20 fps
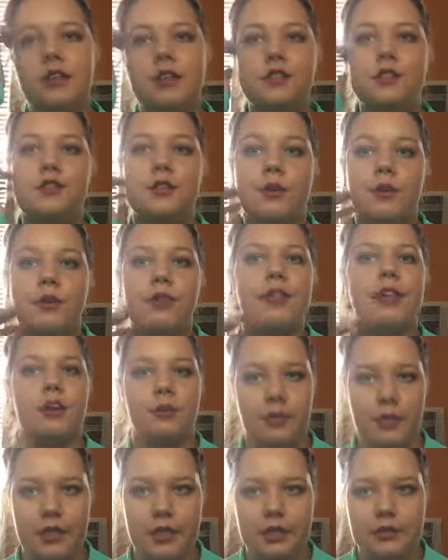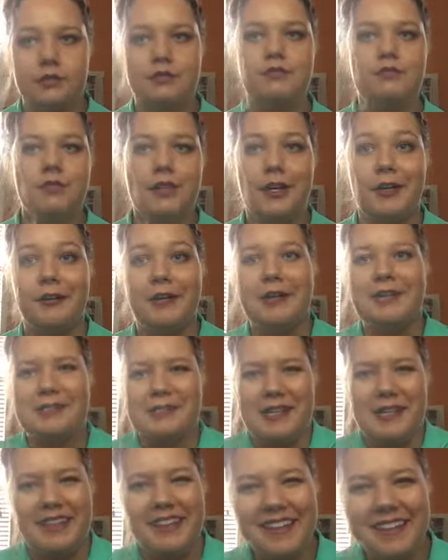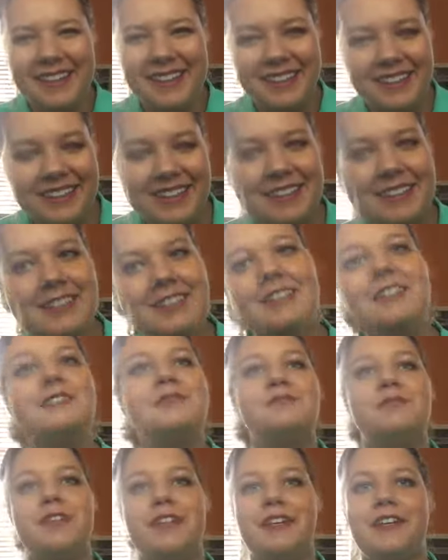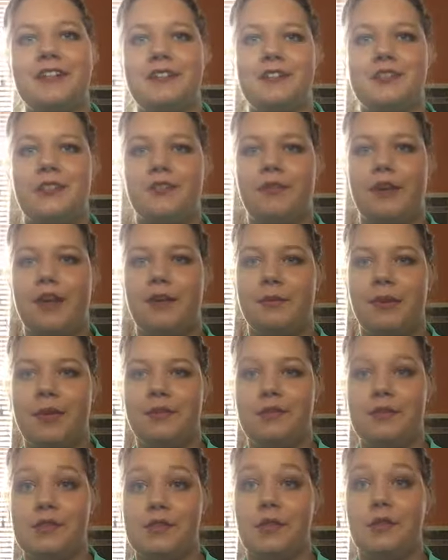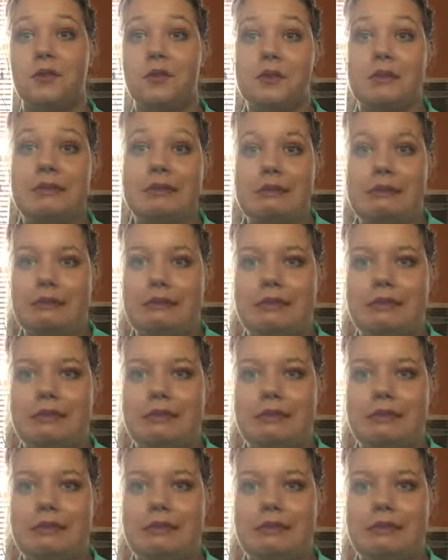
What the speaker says: So that'll be interesting. He gets to ride my results.